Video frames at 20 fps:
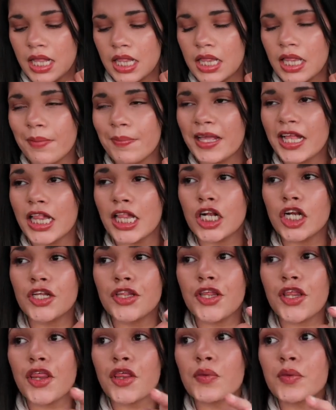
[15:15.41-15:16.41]
Let me clear
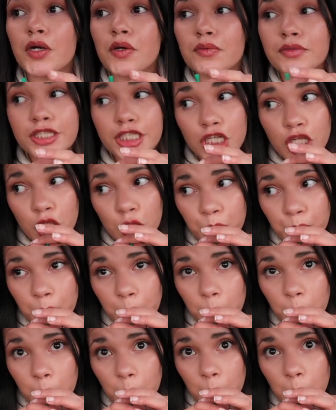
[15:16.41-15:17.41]
the throat.
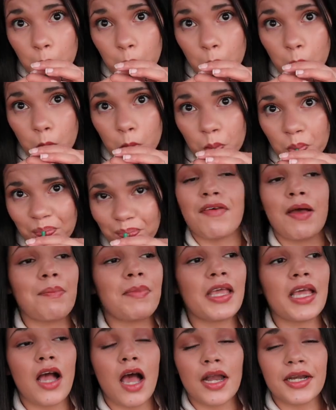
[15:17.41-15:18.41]
If I'm
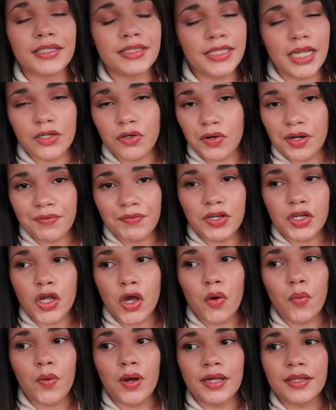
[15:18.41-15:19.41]
being honest, I don't even
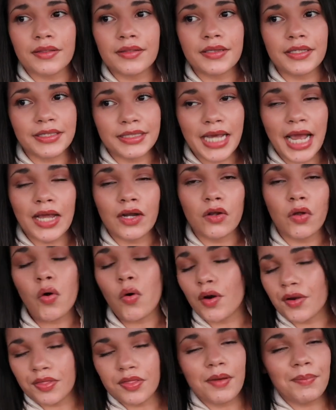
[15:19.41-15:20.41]
know what the title
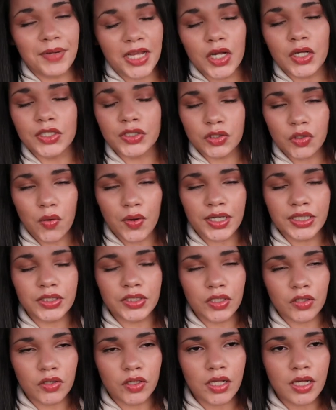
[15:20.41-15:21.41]
or thumbnail is going
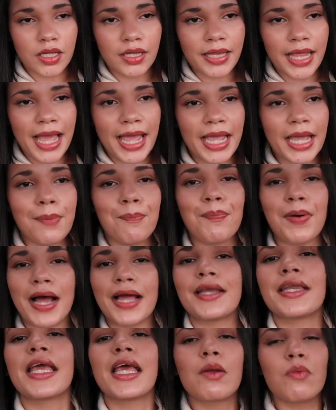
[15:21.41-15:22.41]
to look like,
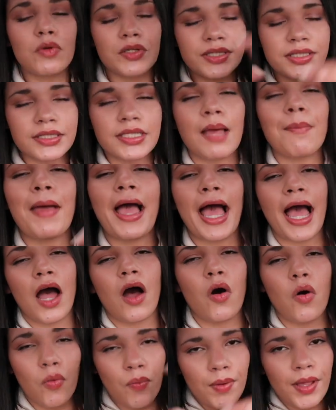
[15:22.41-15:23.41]
but it will
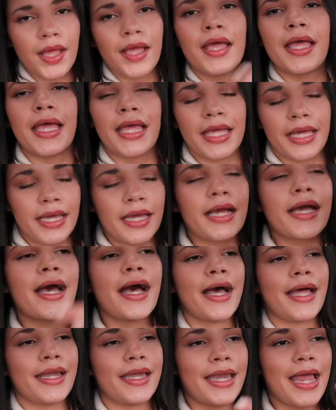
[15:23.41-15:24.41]
somehow
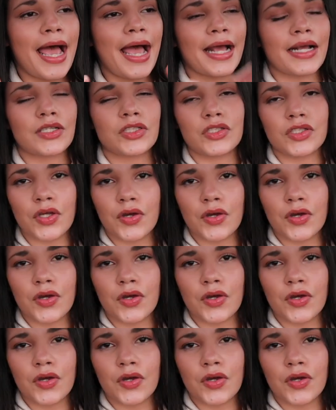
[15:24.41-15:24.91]
connect.